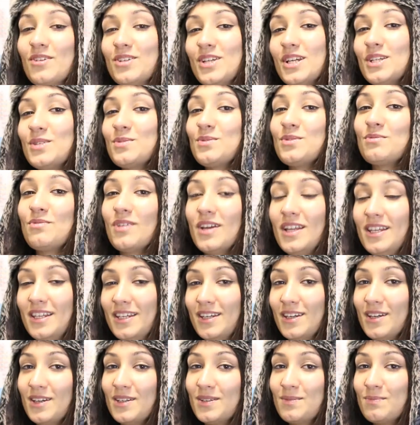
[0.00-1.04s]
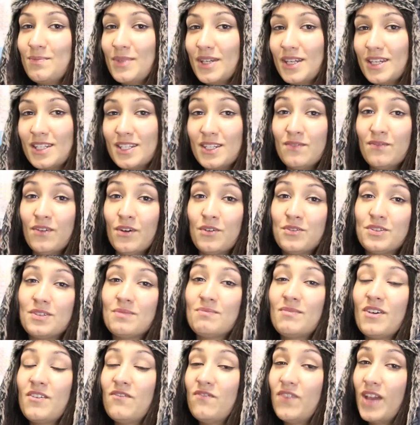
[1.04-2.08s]
The project was really good because it involved
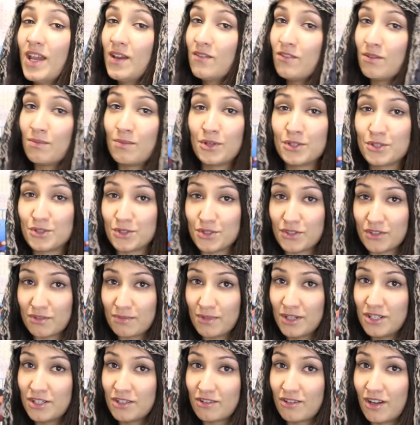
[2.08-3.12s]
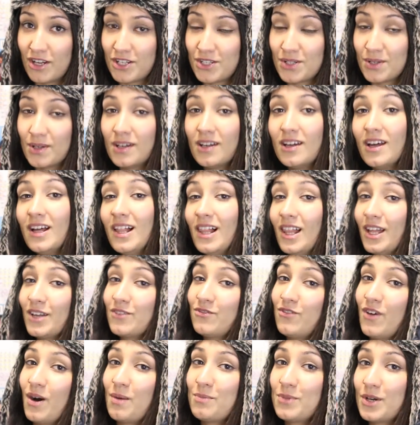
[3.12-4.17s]
some of my favourite modules from undergraduate,
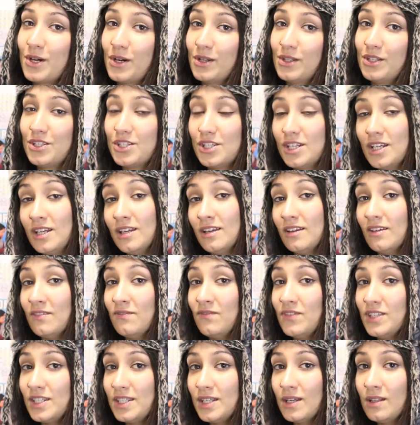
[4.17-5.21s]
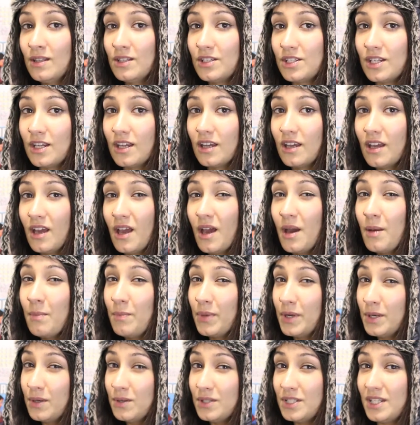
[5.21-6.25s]
like pharmacology and physiology,
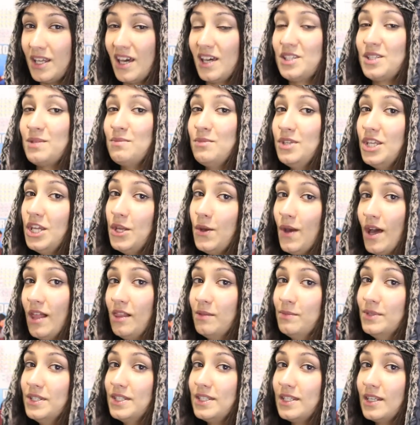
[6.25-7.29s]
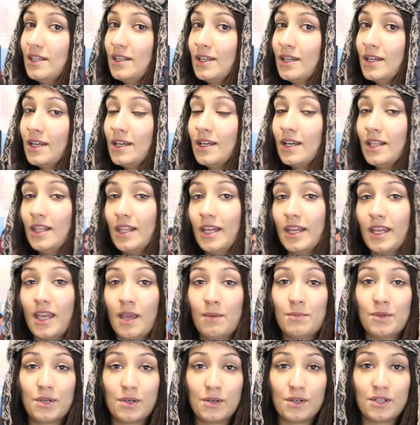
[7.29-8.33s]
but it also had some new elements in it, like
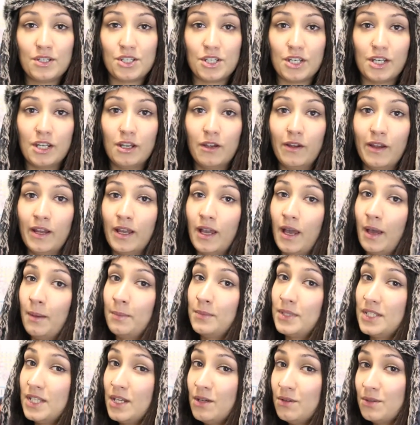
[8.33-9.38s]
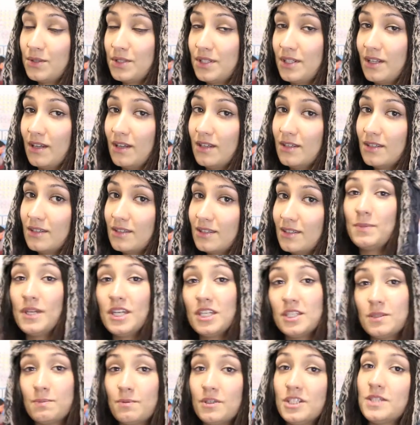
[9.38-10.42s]
chemical engineering and material science.
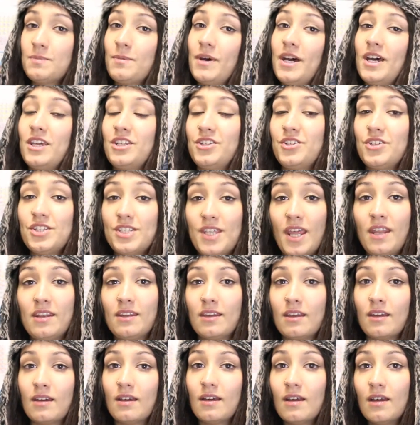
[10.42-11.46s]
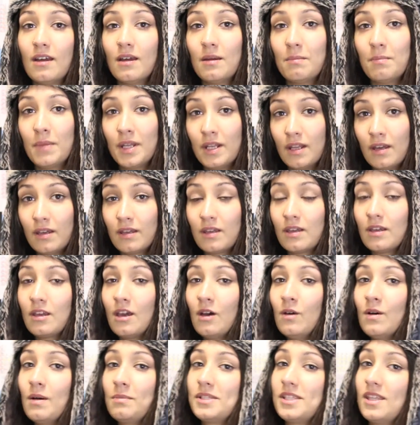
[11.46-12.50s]
Being sponsored by AstraZeneca meant I could
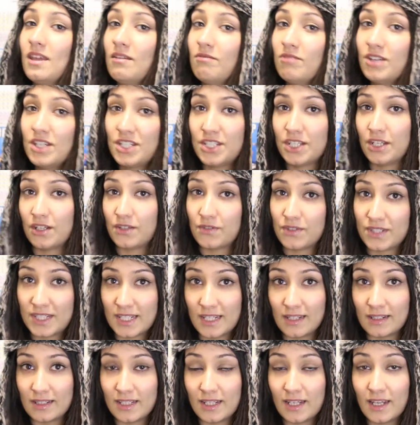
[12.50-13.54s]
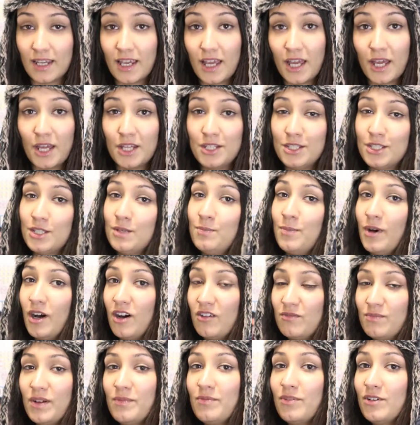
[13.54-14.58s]
go up to their research facility and do
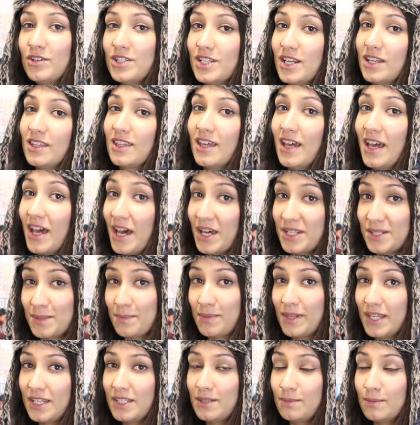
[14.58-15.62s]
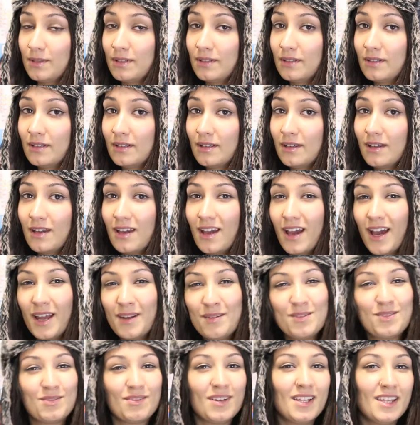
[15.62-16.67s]
part of my project there as a placement.
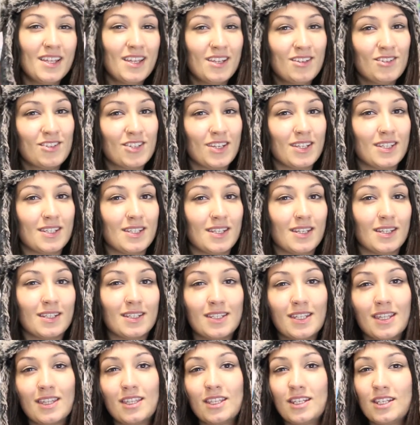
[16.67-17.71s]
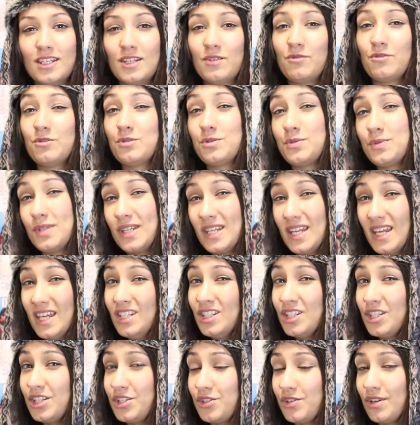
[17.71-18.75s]
it was really interesting to see the difference between
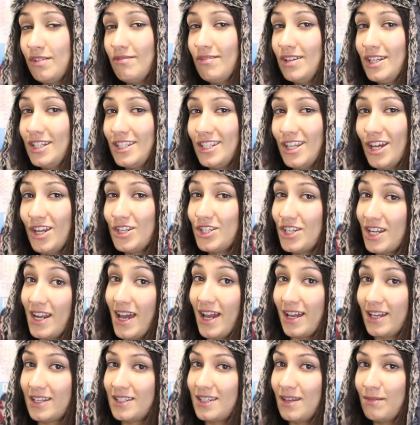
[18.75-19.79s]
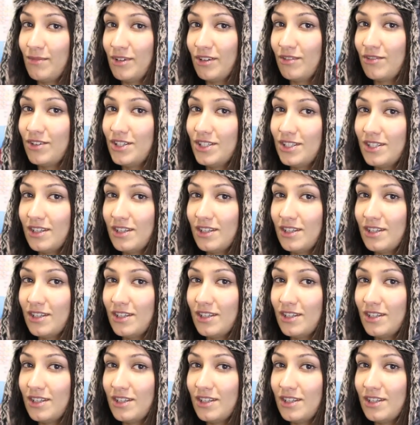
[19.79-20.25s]
industry research and academic